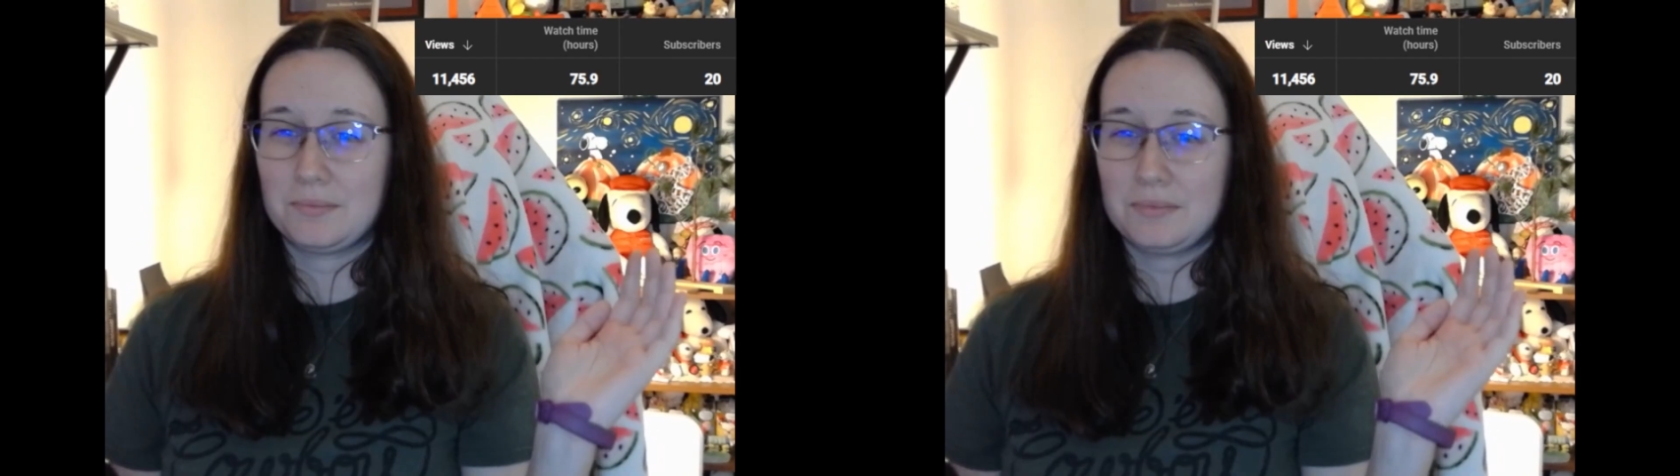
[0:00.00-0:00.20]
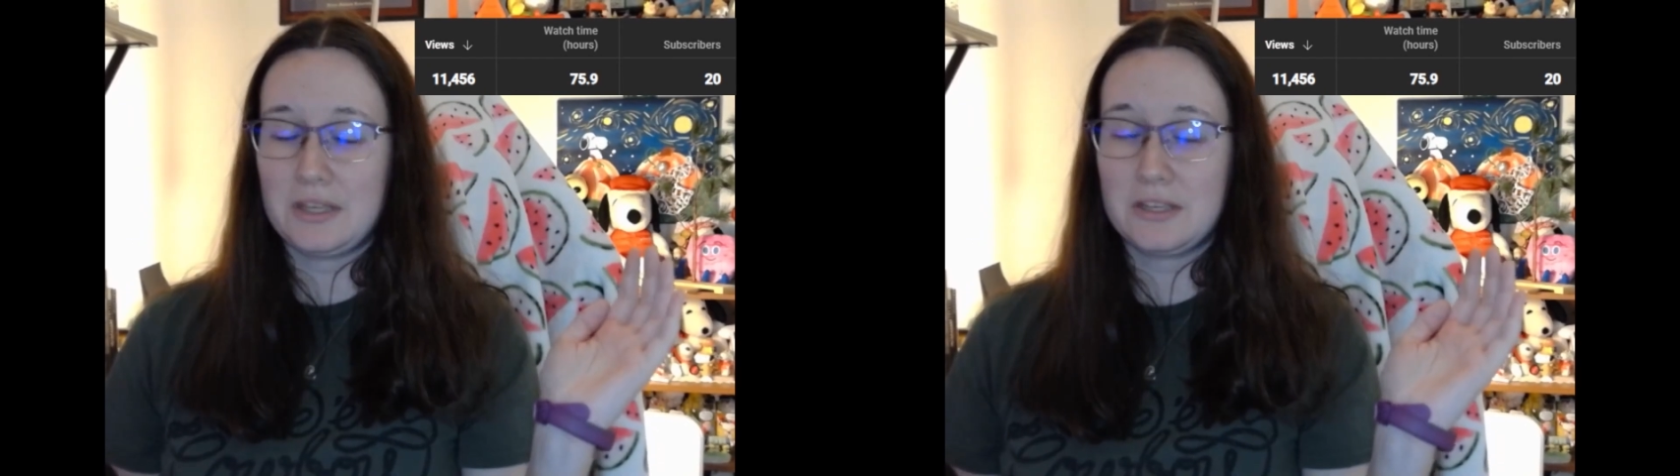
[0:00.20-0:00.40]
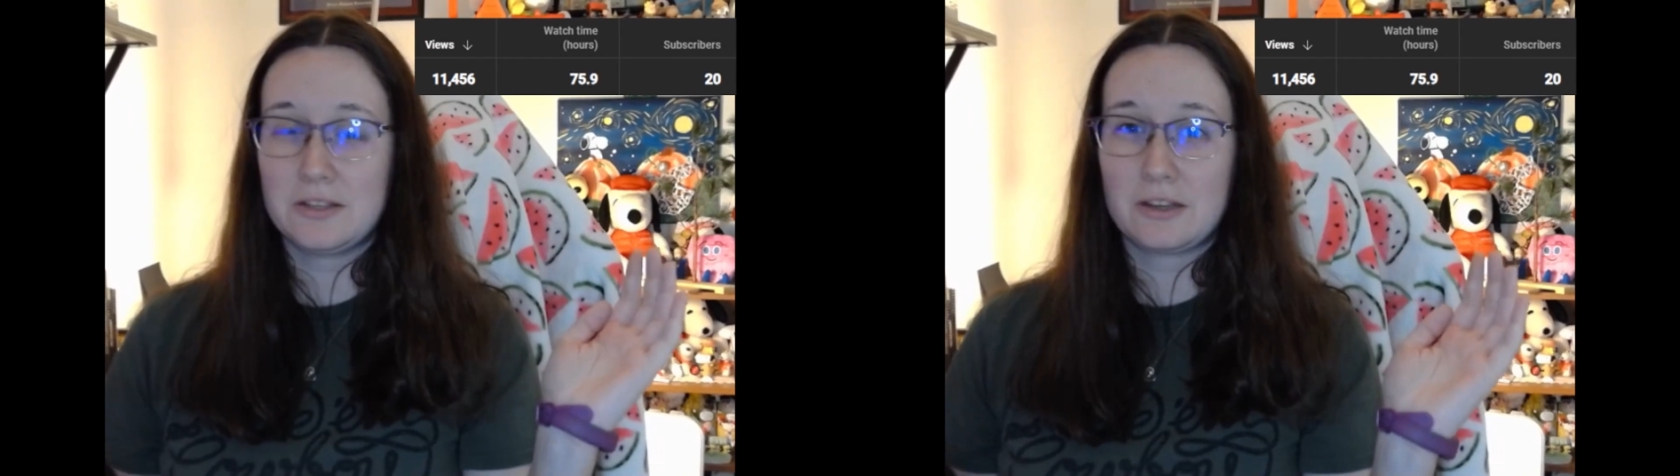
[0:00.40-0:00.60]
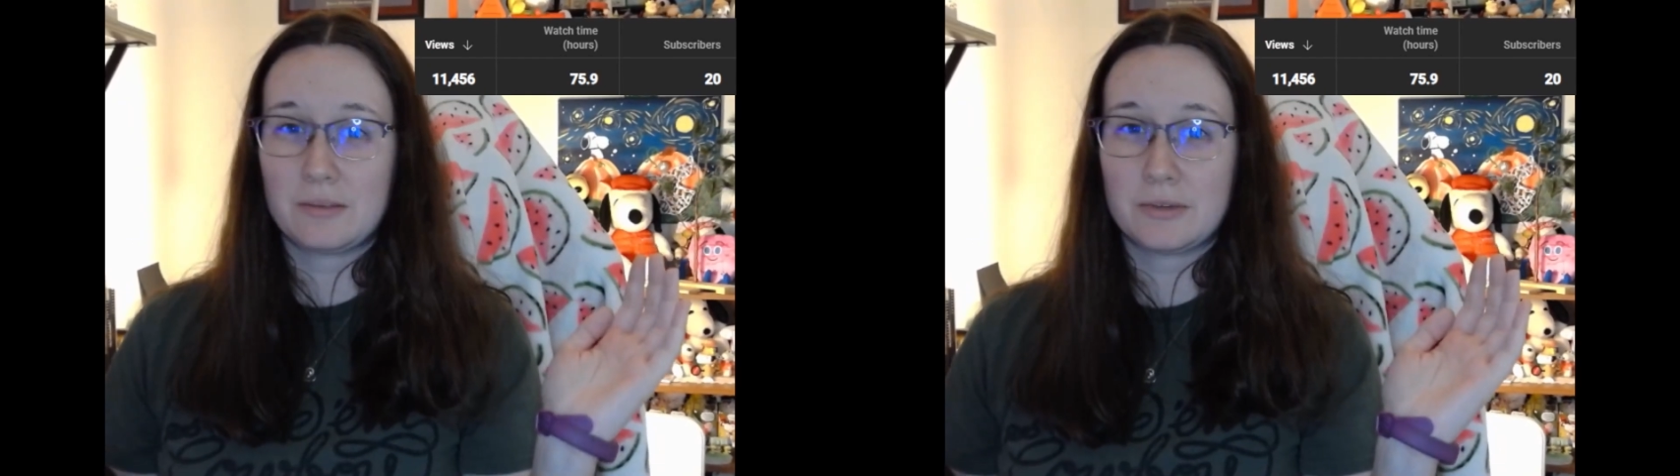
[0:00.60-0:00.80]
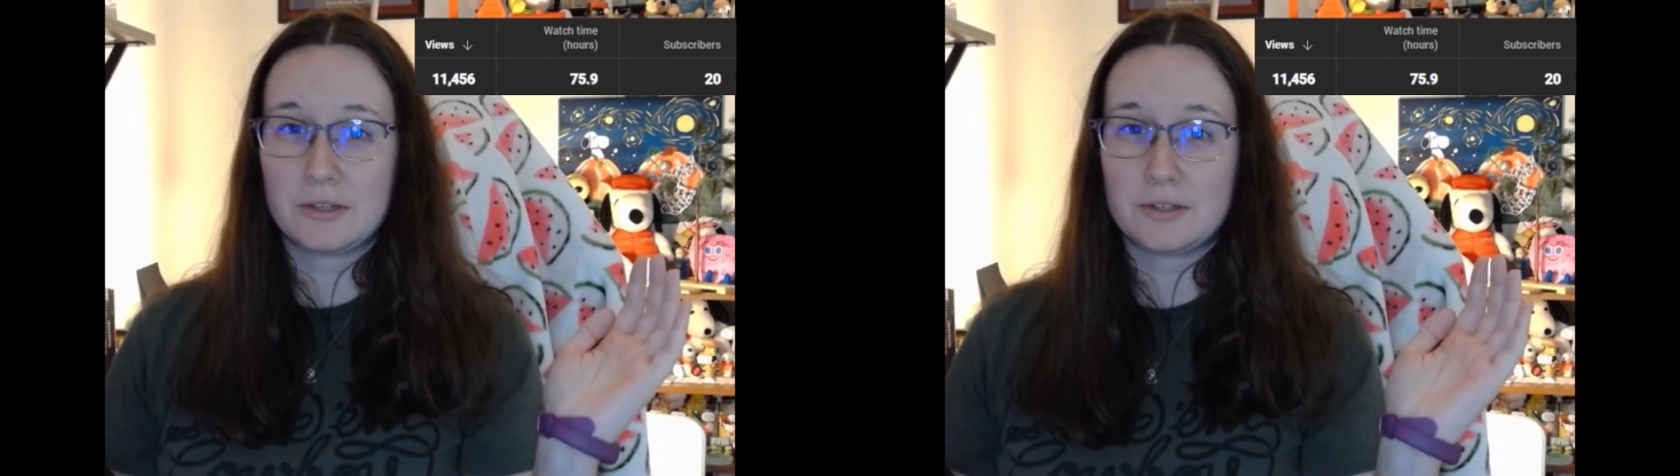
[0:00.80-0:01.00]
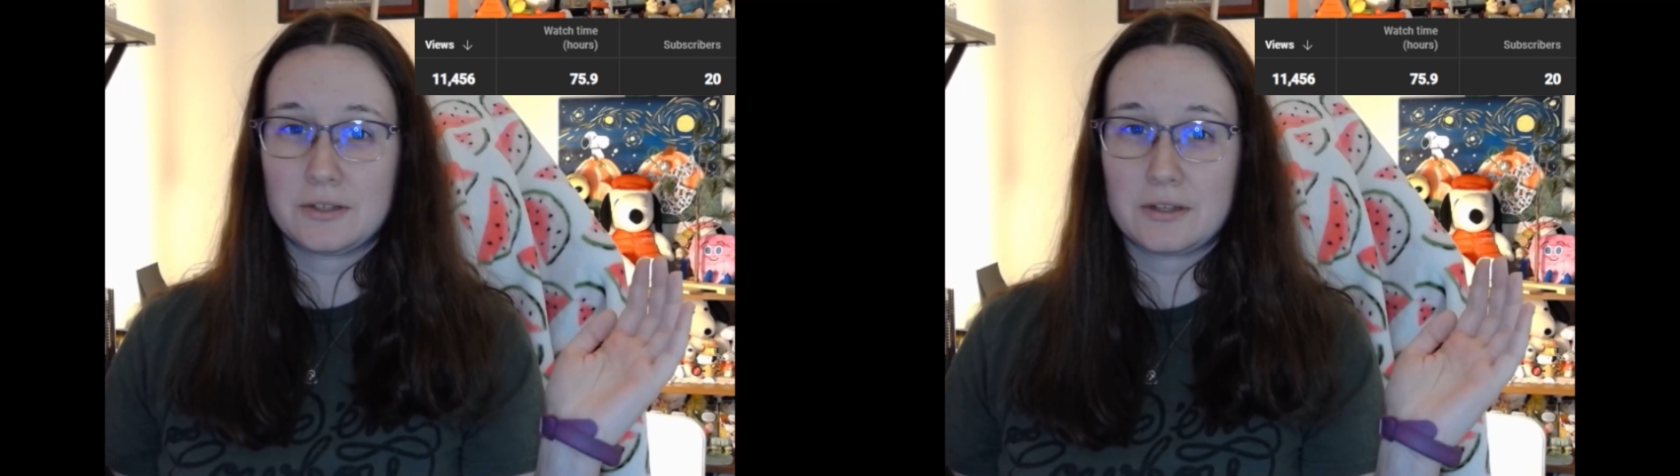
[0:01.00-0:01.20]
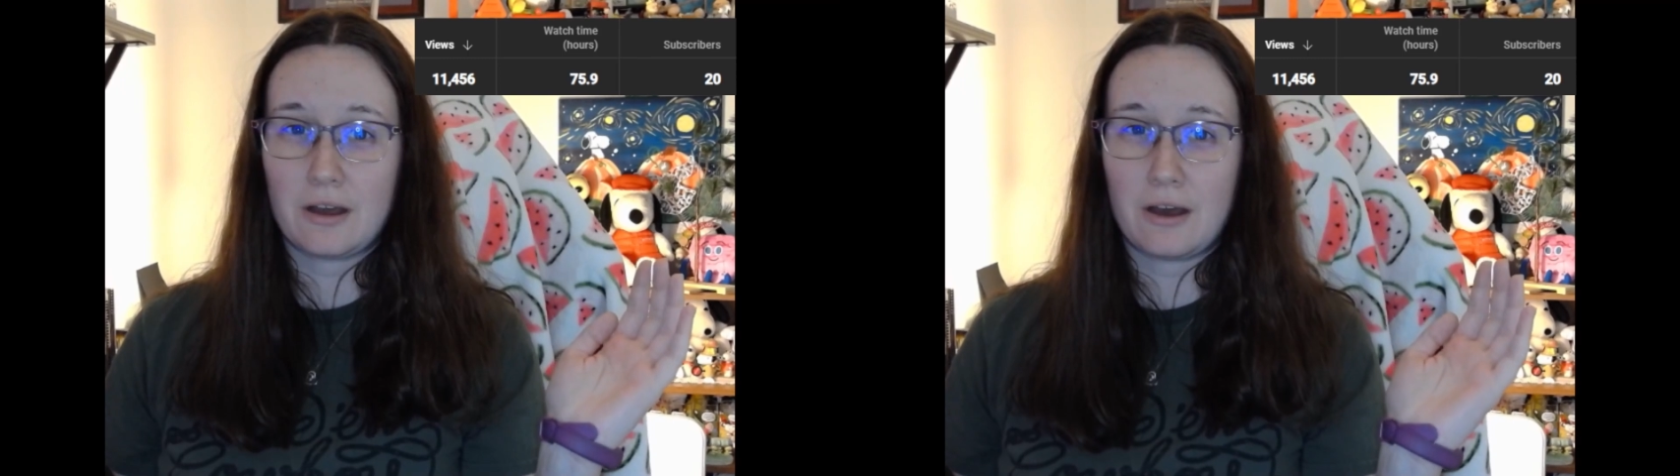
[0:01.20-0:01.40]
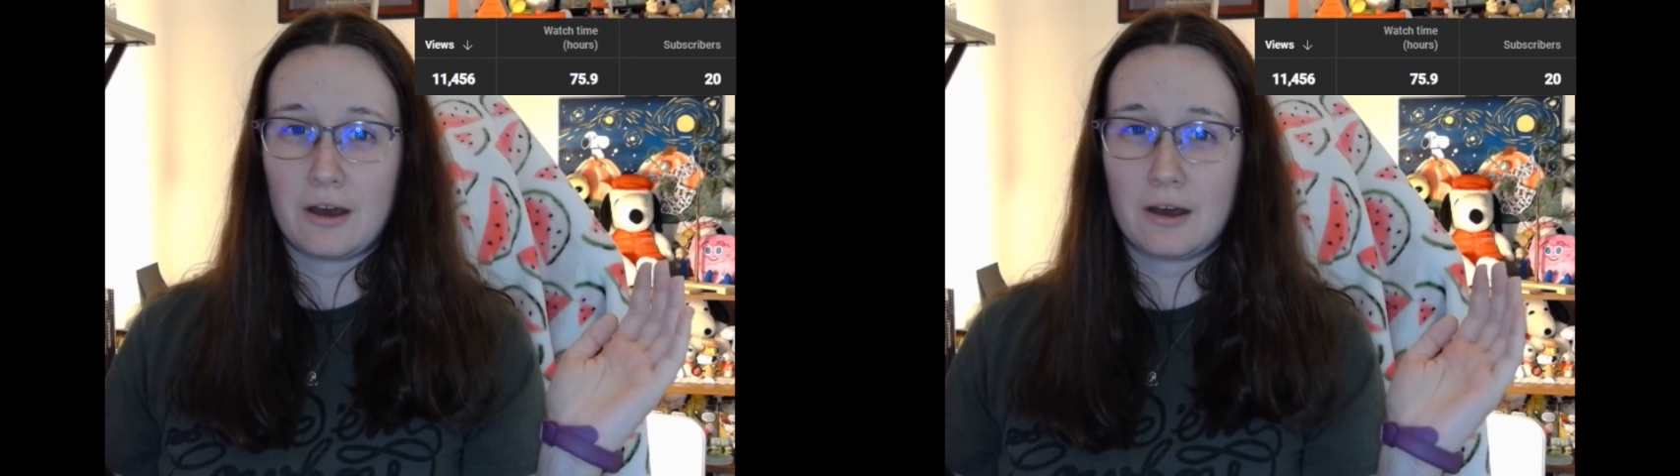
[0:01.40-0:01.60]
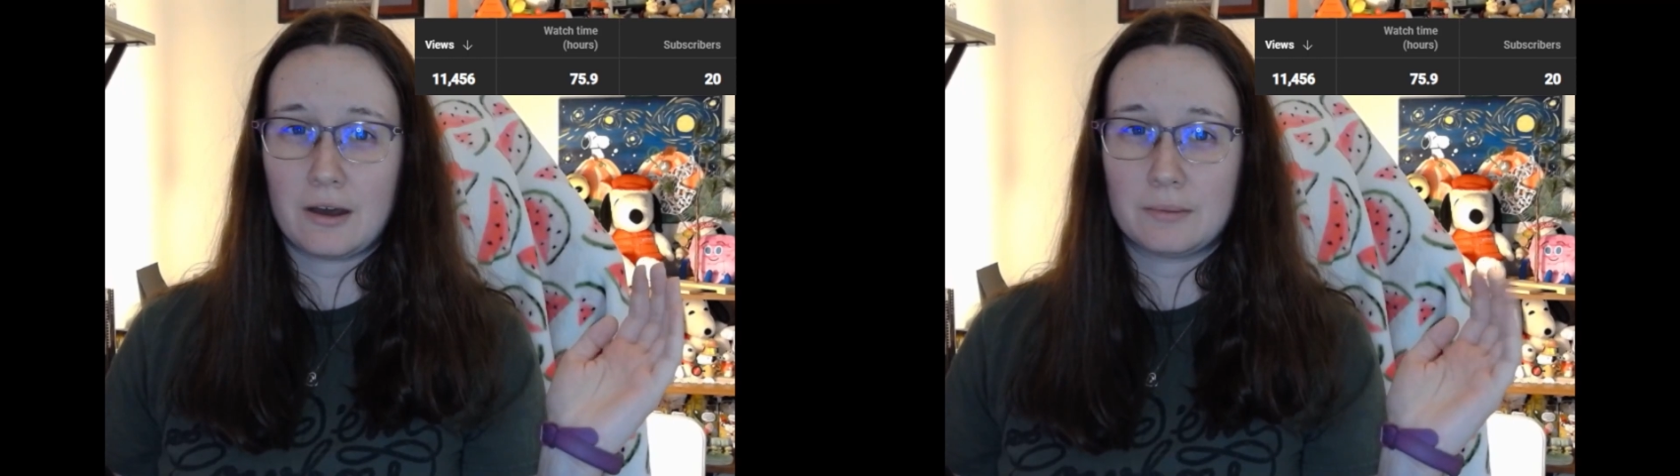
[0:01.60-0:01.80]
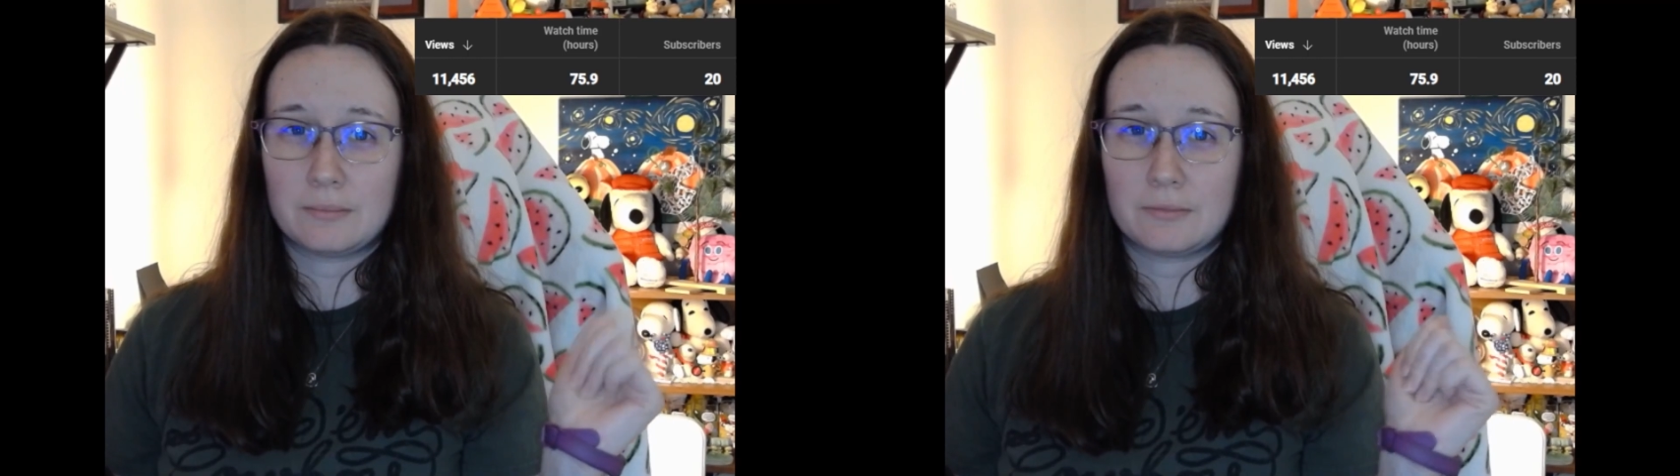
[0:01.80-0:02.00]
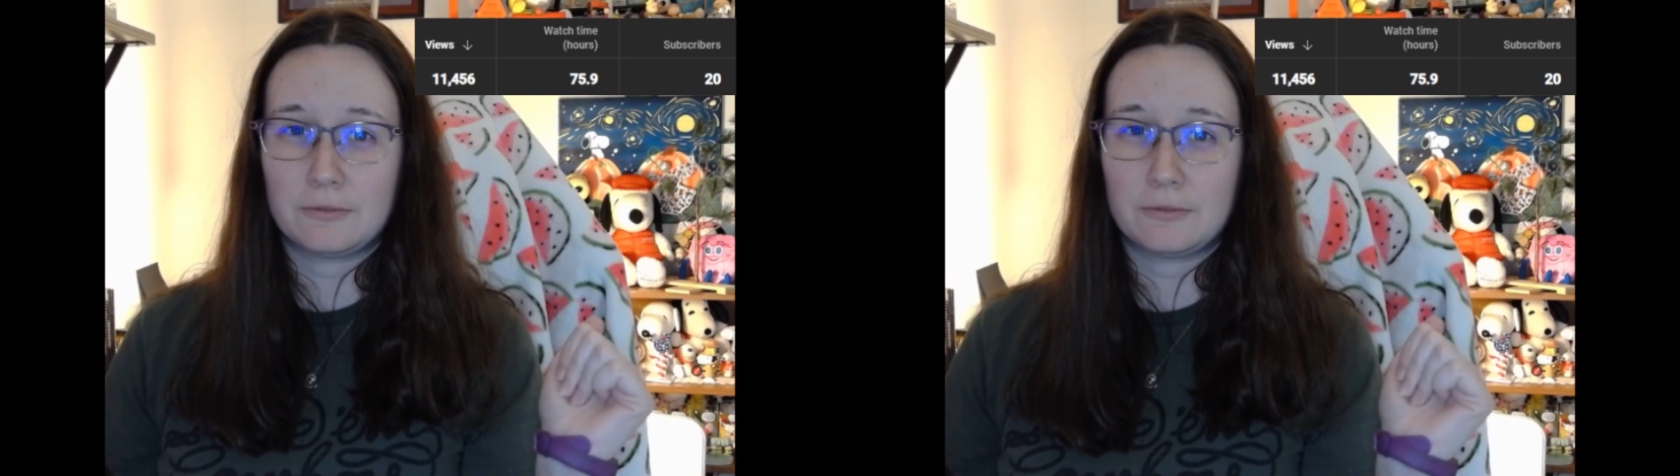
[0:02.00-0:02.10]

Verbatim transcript: These are the numbers um,